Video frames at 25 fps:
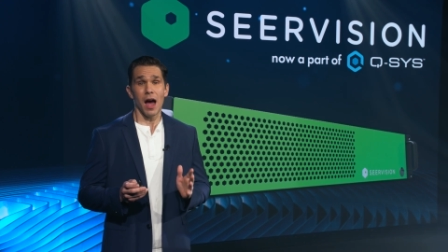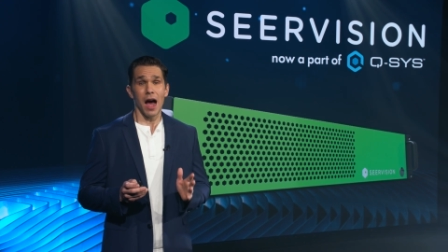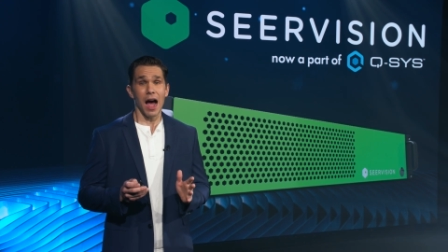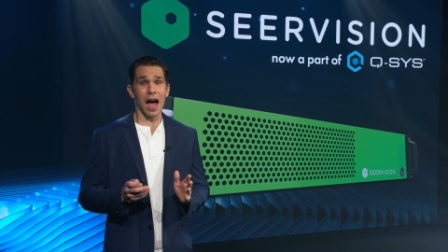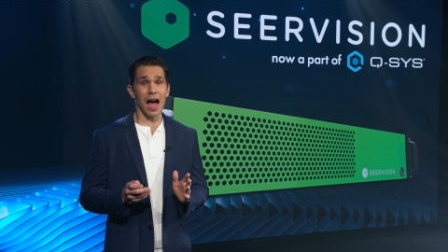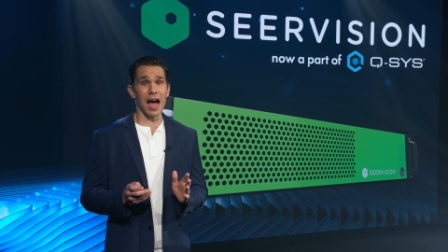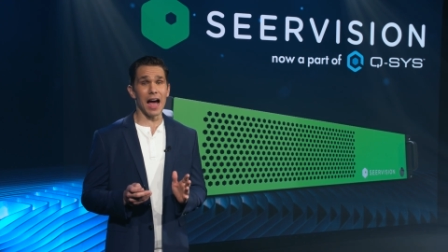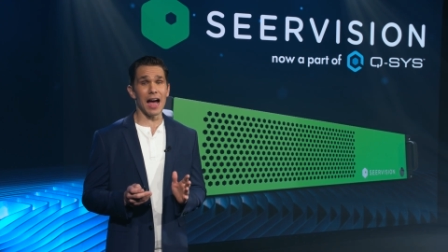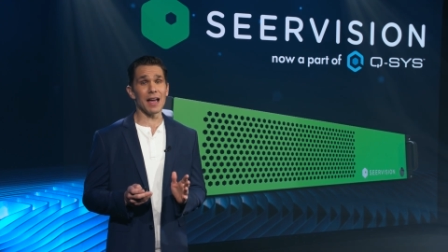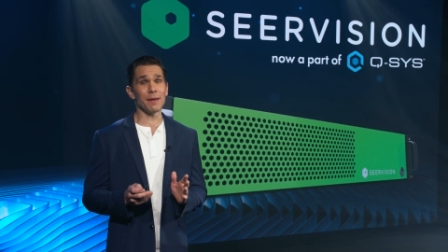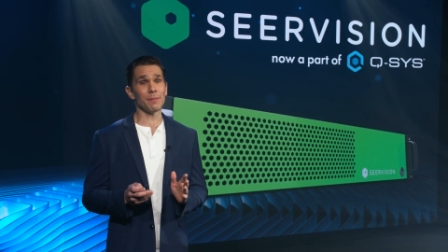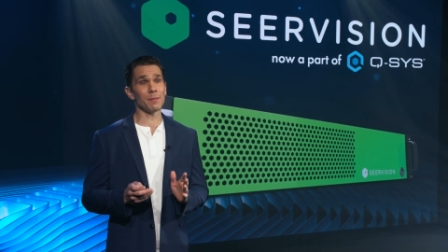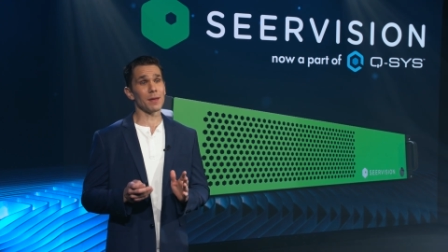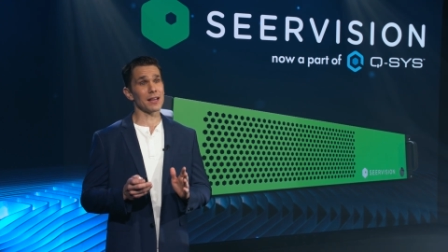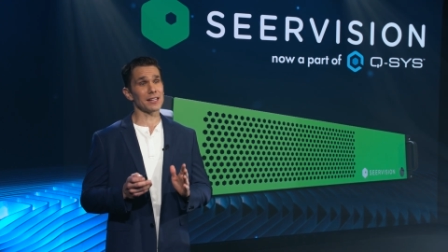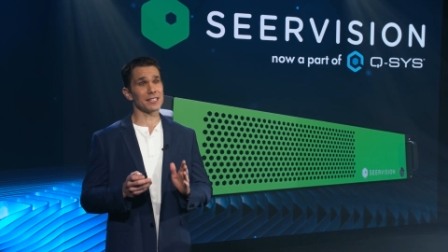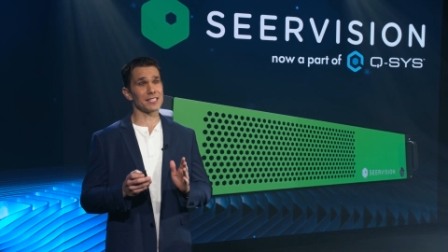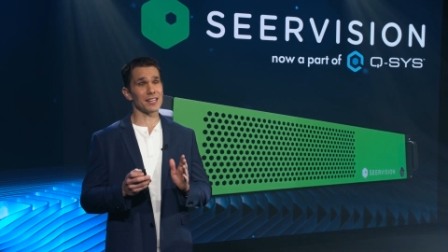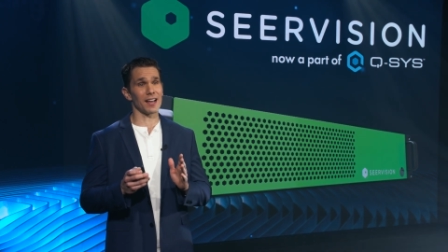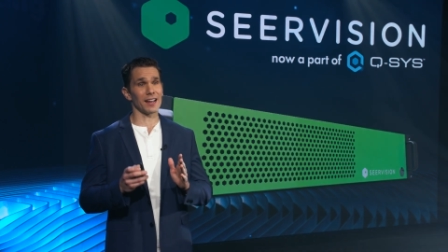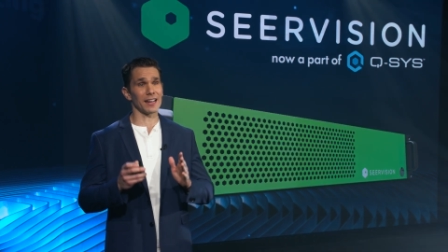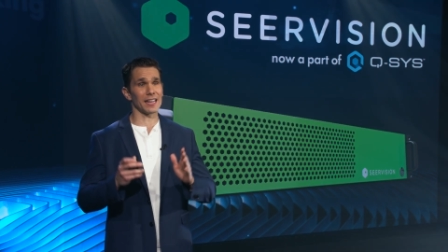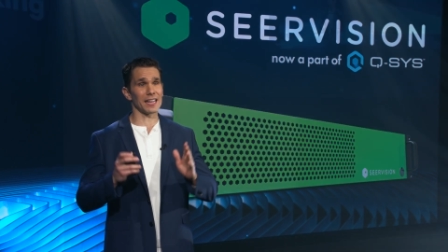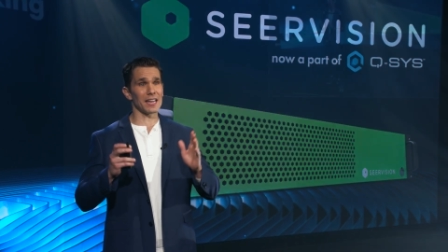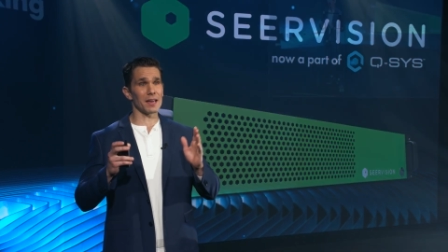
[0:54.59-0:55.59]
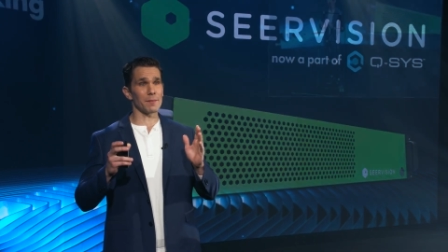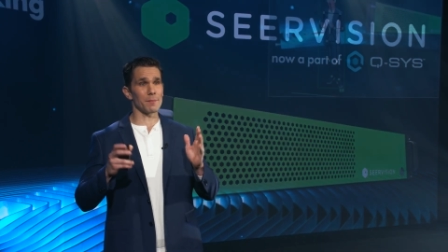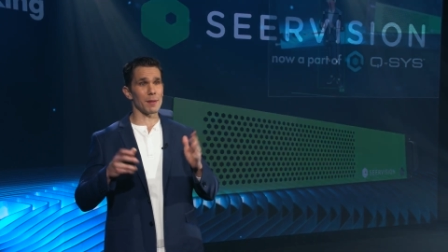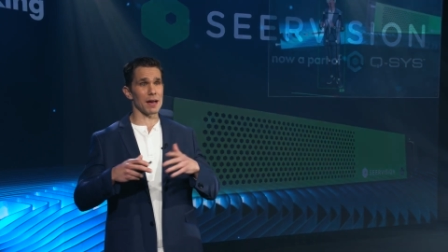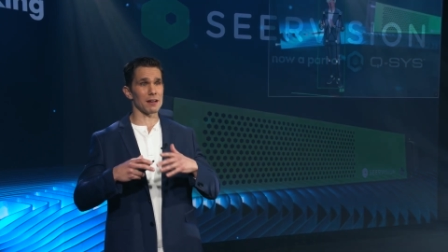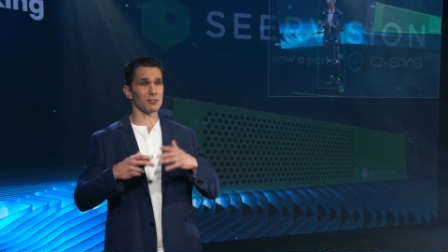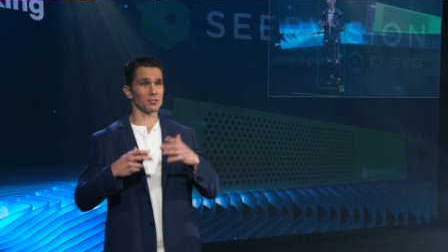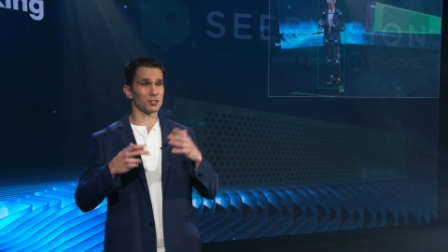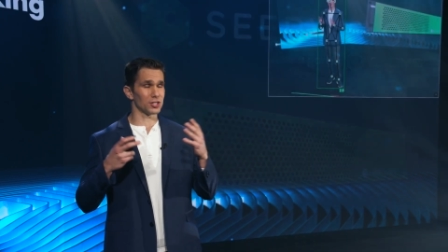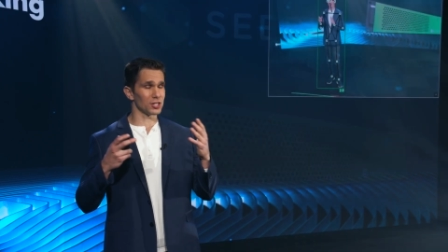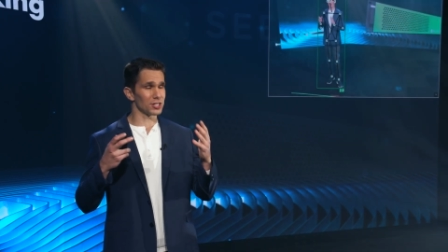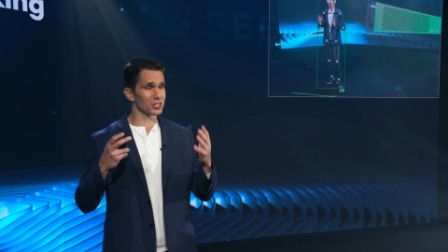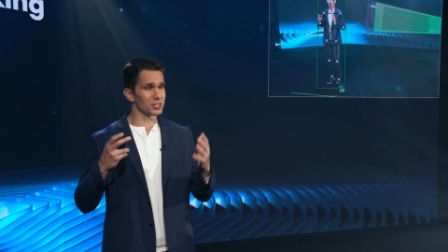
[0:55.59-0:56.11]
I'm not talking
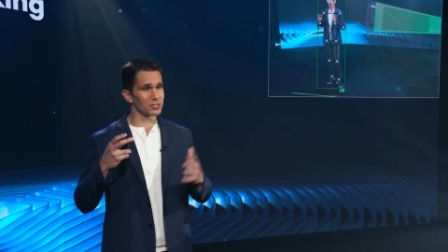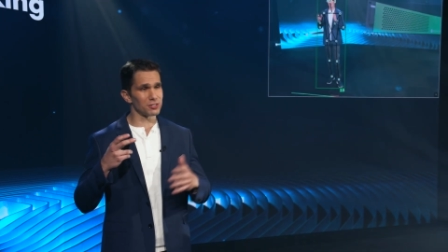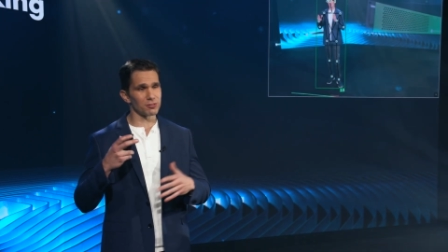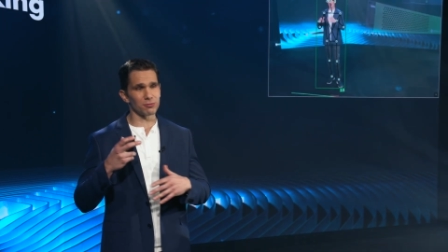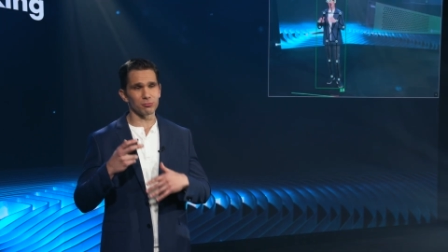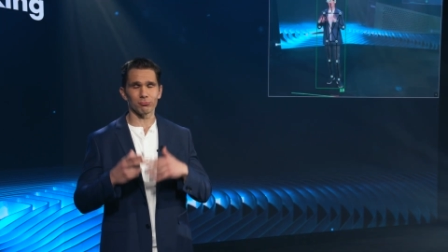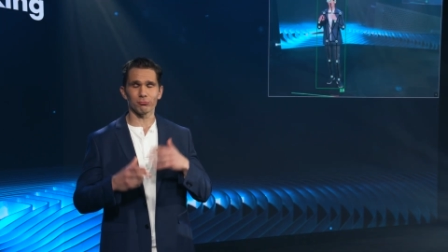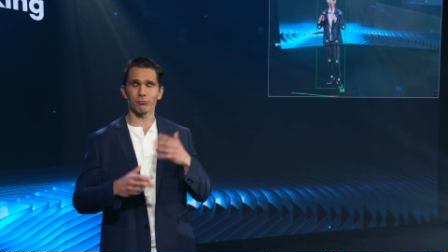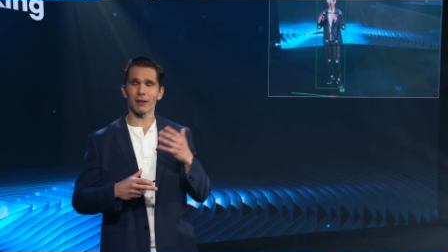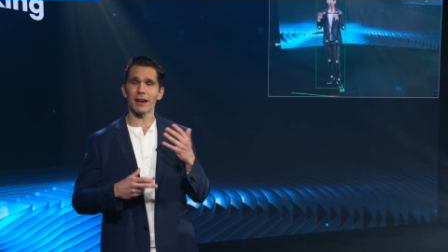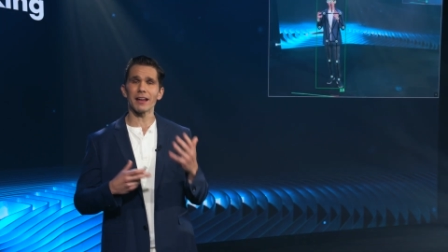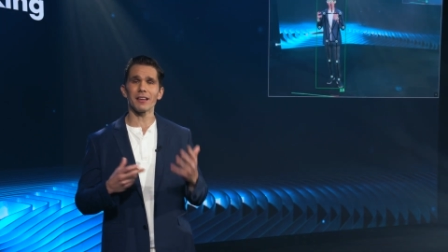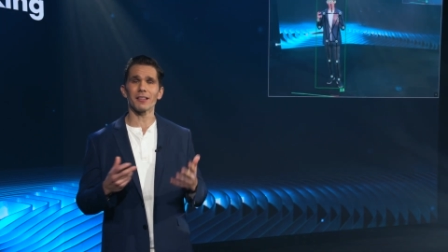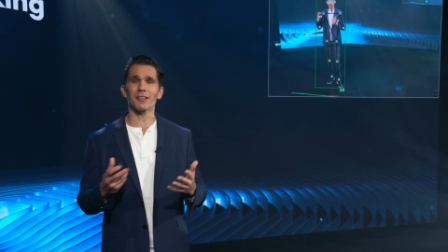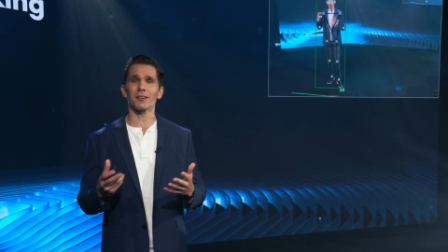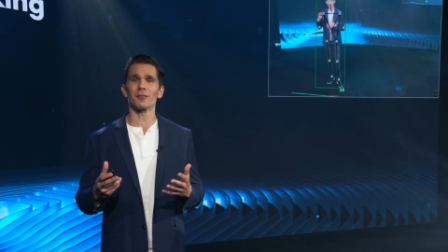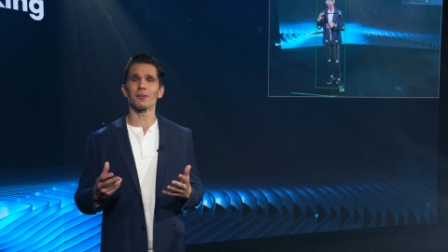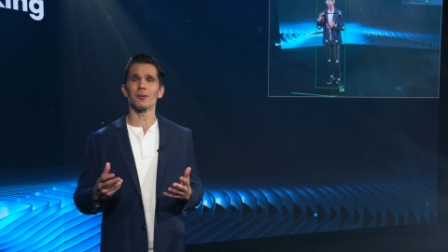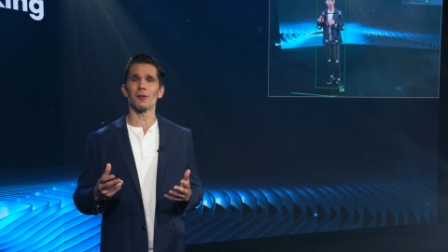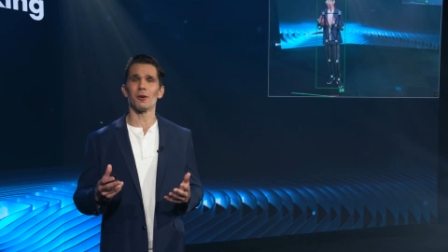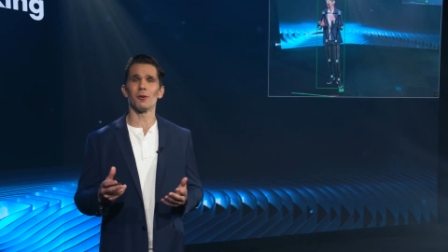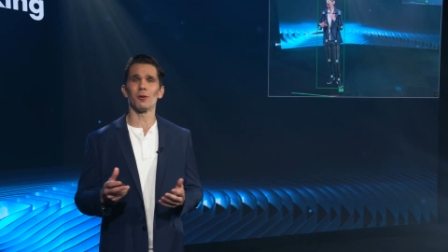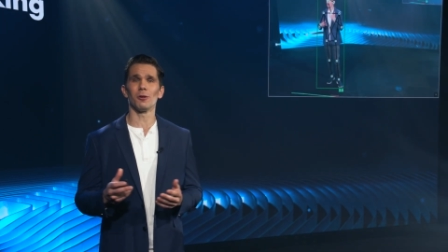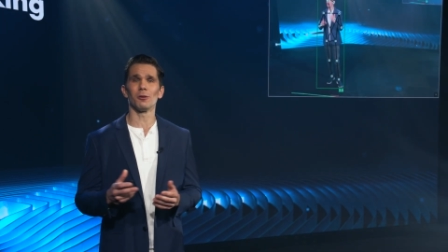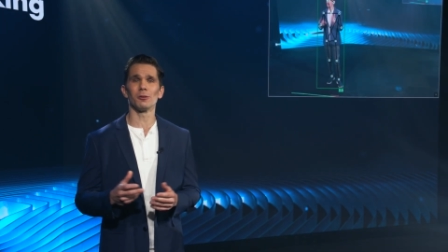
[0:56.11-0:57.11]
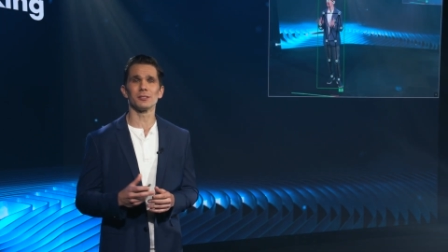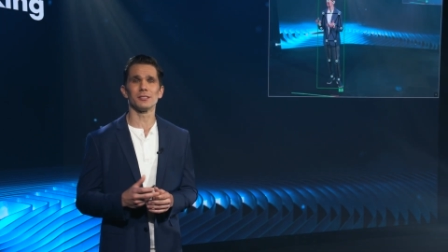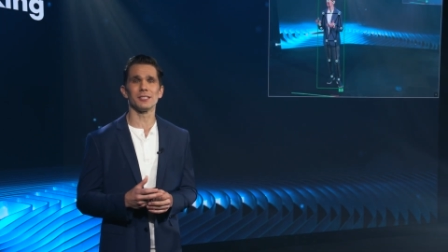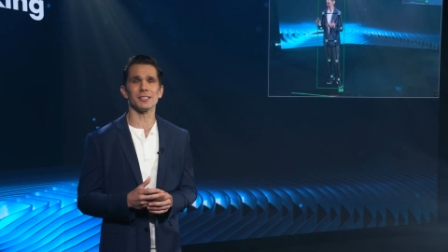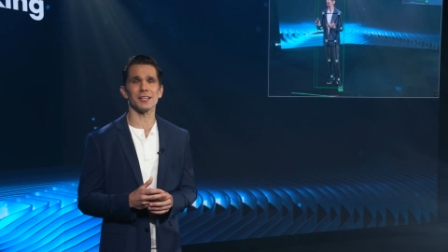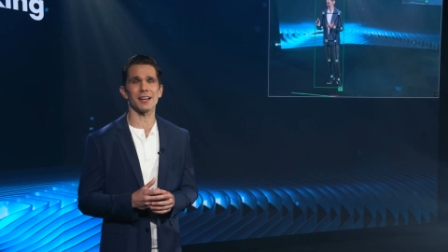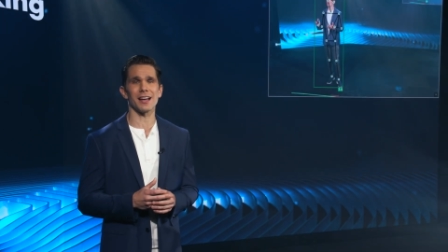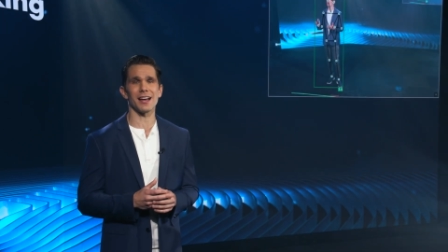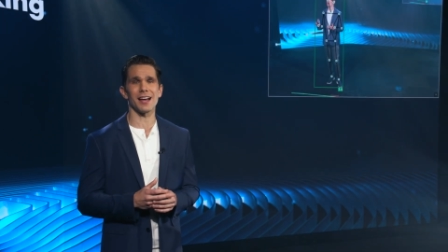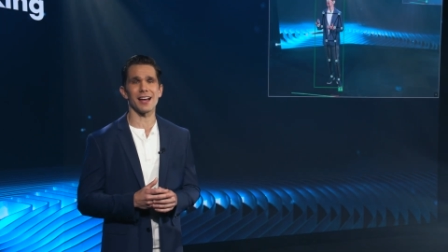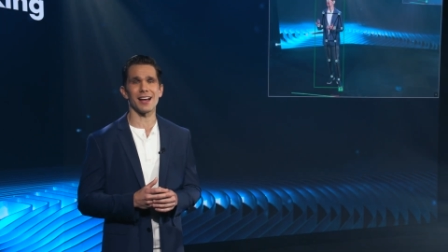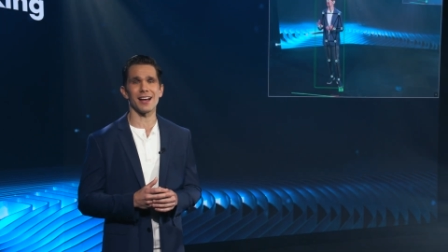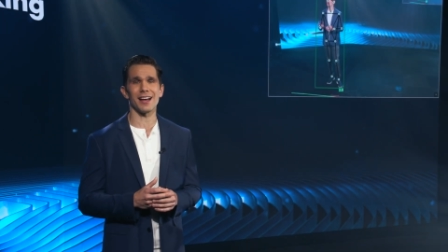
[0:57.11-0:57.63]
about just regular old,
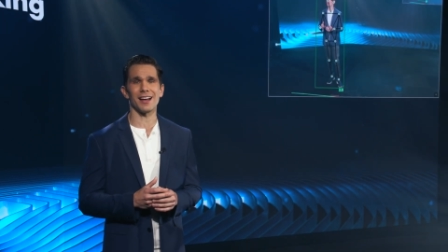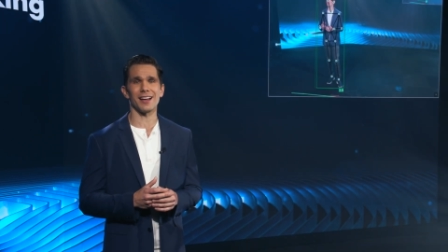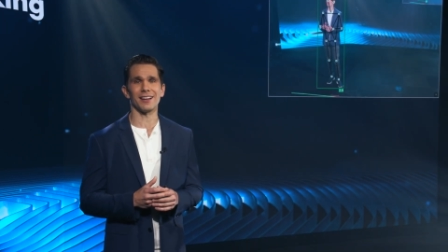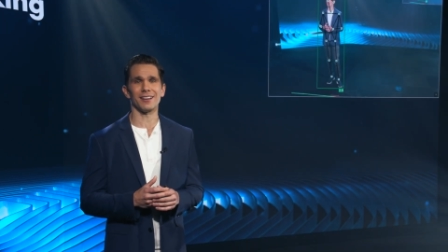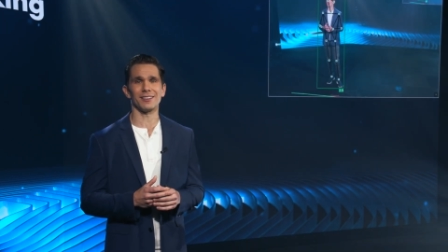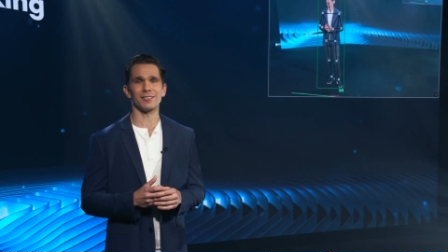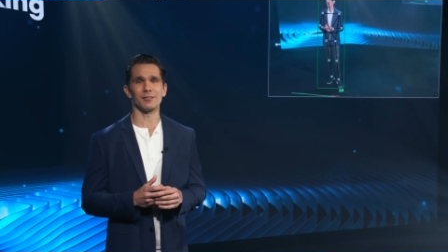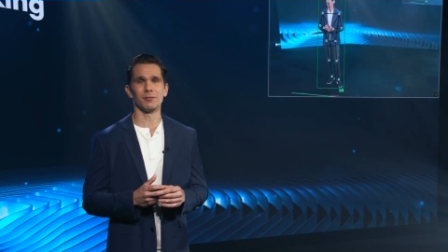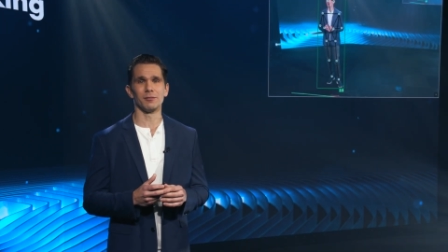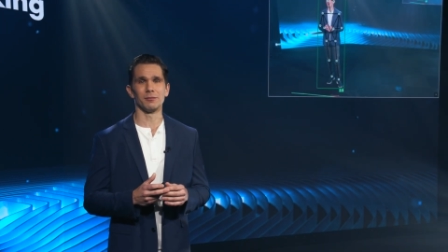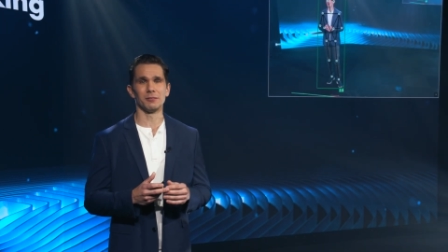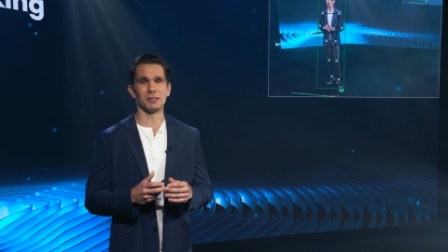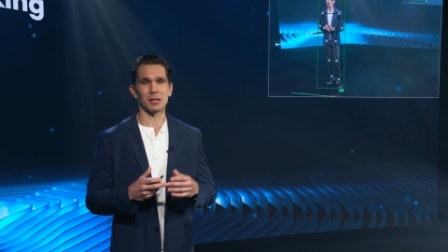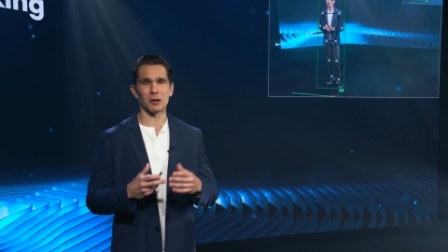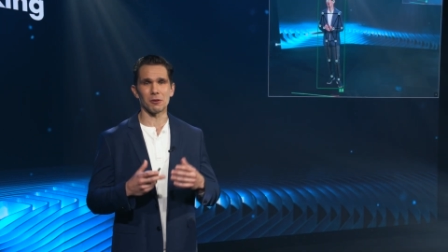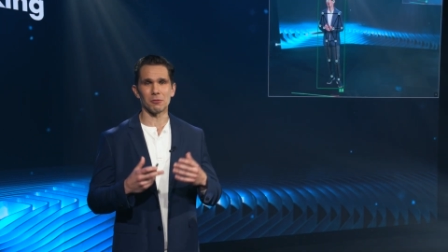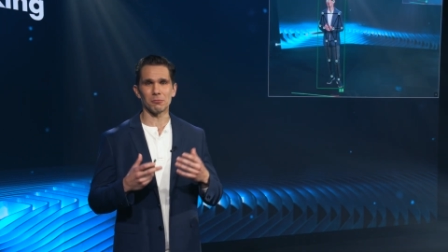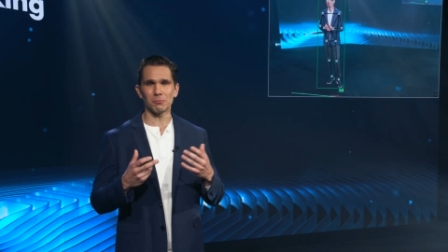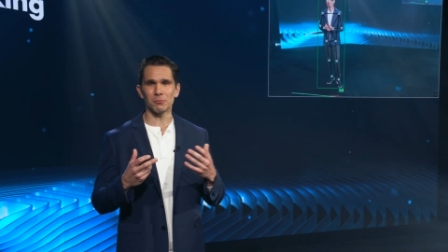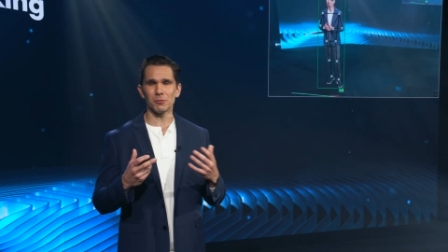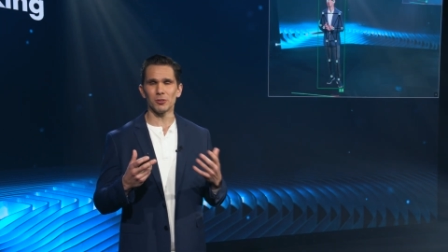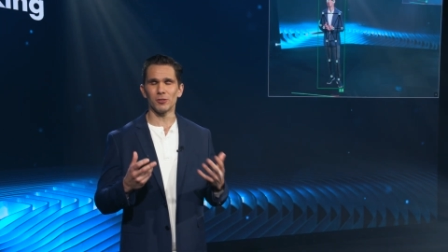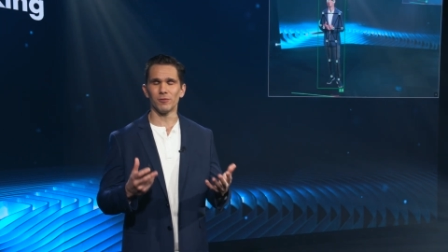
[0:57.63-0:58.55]
uh, you know,